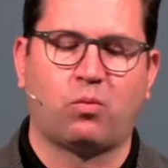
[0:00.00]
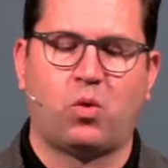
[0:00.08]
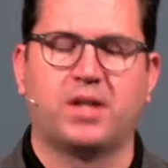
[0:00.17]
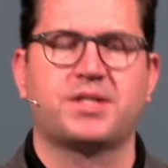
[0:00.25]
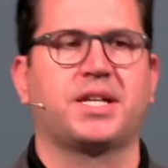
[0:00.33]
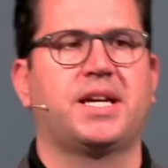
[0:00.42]

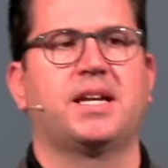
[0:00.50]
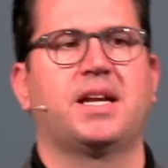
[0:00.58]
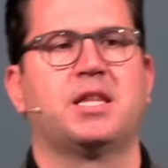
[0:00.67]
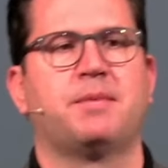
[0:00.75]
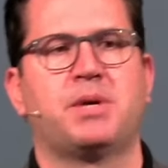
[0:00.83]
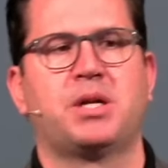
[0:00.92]
want to get
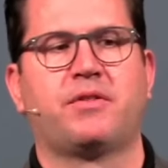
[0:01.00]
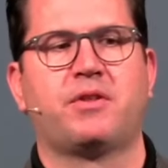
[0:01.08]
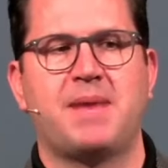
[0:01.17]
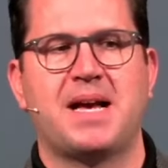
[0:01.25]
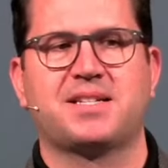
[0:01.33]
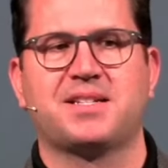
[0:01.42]
in the middle of the
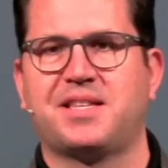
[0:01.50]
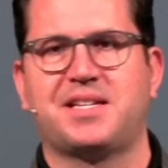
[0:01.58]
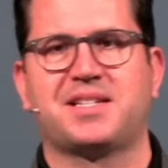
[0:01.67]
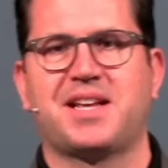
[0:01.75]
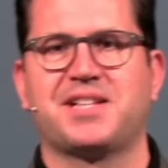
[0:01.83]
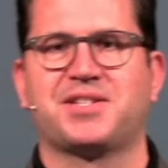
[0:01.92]
messes these
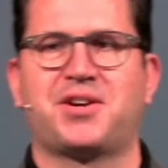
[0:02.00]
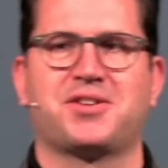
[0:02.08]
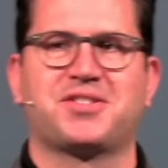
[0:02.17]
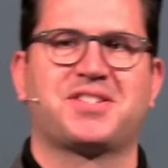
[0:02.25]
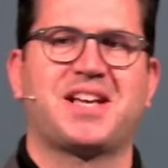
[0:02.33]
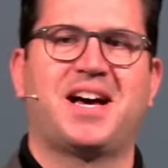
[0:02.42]
days in our
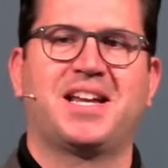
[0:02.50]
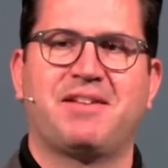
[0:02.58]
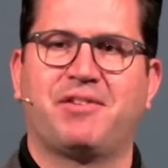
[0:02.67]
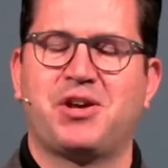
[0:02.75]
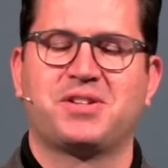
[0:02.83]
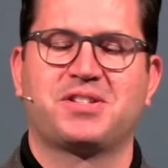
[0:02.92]
society. You
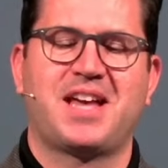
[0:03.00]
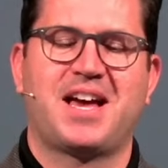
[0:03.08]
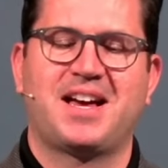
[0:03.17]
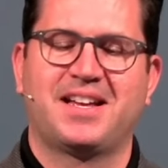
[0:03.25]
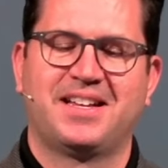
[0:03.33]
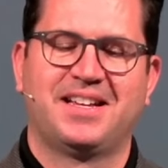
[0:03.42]
ever notice
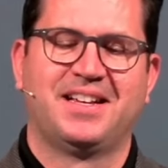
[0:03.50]
that?